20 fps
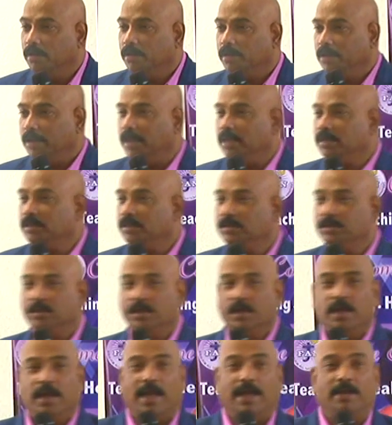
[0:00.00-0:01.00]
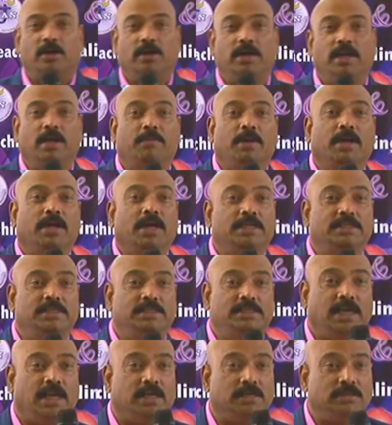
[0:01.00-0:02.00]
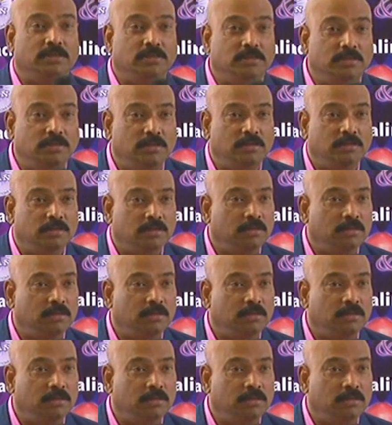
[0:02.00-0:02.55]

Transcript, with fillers: Yes, and your neighbor gets jealous.